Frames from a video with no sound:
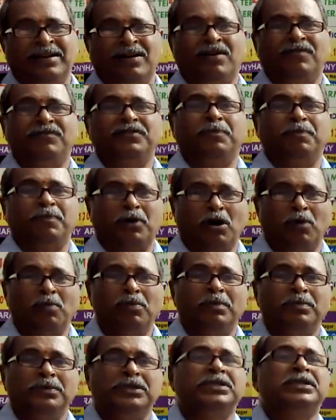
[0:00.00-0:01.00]
of the
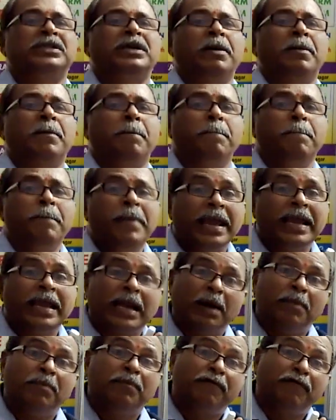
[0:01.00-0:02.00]
problems may
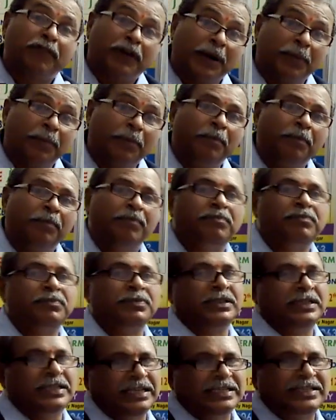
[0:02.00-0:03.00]
come from
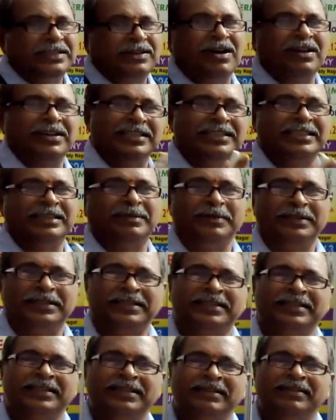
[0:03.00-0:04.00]
these
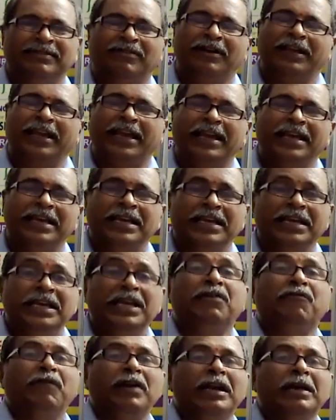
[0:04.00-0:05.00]
concepts. Okay,
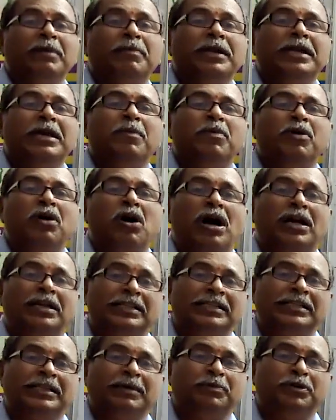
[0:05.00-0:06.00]
equilibrium
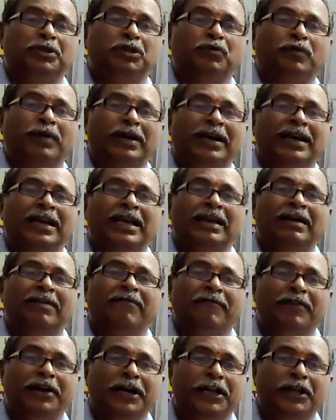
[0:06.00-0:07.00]
conceptual
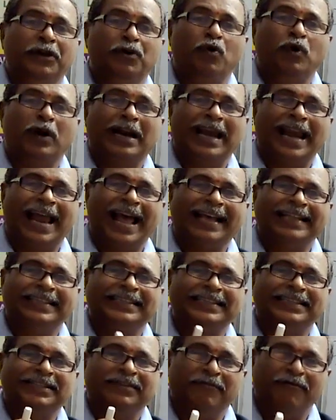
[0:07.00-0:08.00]
video
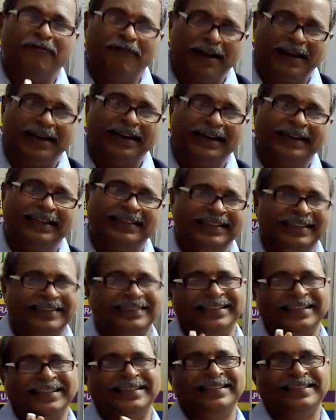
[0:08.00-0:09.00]
class one. This
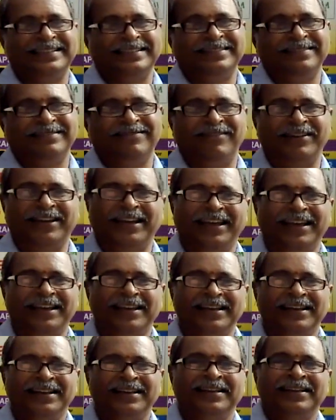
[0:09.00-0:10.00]
is
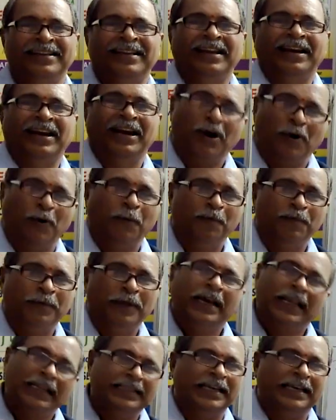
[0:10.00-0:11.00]
okay. Now
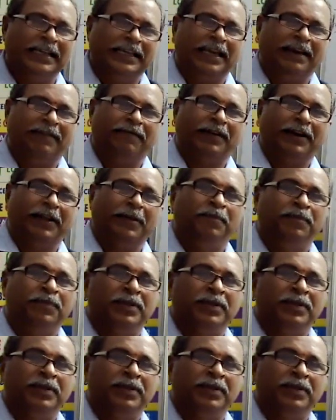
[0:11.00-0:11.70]
listen, kids.